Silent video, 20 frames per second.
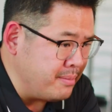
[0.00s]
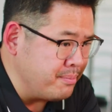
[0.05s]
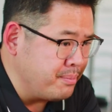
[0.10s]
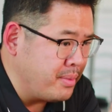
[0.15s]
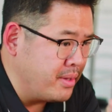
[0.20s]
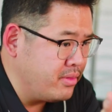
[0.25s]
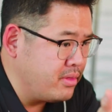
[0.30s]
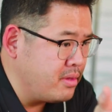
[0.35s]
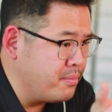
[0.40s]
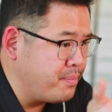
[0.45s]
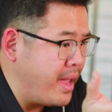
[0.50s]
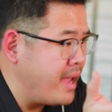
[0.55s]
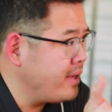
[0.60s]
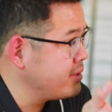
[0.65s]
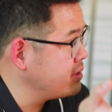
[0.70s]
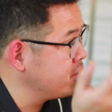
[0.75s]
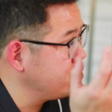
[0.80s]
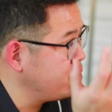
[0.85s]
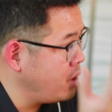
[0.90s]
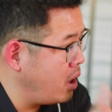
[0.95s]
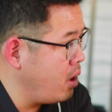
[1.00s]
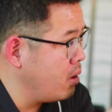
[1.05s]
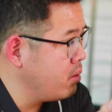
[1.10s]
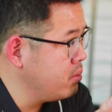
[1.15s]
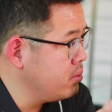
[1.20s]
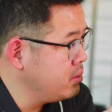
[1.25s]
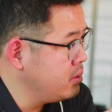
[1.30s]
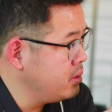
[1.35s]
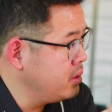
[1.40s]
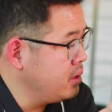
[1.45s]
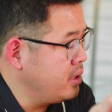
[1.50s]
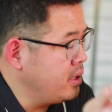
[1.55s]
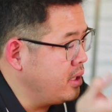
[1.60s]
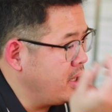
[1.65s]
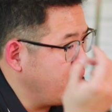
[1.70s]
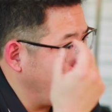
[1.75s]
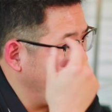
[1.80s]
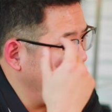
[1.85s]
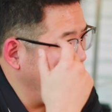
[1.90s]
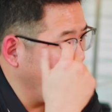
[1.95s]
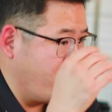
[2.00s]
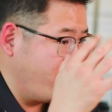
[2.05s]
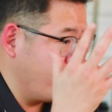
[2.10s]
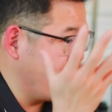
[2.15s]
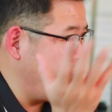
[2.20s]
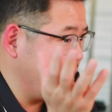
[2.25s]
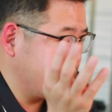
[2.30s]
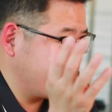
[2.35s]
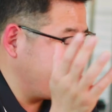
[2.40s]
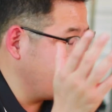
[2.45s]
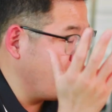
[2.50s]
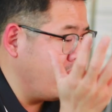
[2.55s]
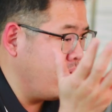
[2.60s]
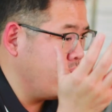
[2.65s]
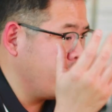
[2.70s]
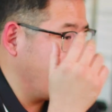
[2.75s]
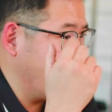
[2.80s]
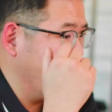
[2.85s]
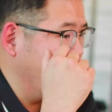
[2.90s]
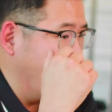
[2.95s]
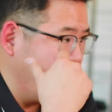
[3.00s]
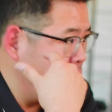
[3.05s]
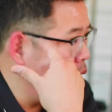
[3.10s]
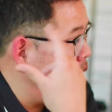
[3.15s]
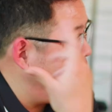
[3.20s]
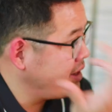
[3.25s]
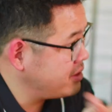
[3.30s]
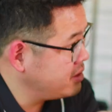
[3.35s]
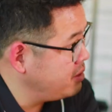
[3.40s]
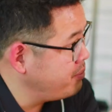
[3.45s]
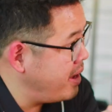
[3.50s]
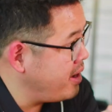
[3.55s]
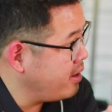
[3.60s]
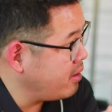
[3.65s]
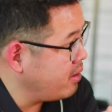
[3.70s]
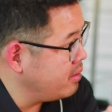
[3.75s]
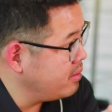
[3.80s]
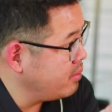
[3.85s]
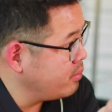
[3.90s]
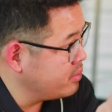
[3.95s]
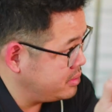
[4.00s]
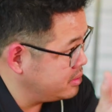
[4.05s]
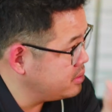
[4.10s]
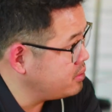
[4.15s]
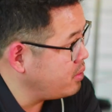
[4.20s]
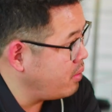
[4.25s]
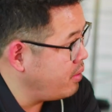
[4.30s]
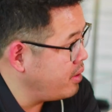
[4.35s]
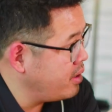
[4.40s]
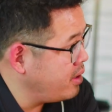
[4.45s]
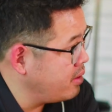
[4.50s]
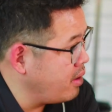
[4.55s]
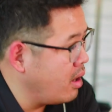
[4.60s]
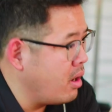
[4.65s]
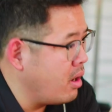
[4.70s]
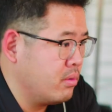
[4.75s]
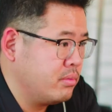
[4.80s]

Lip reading: But the bank says no. And one of the banks say no. And I go ask the banker, what's the story here?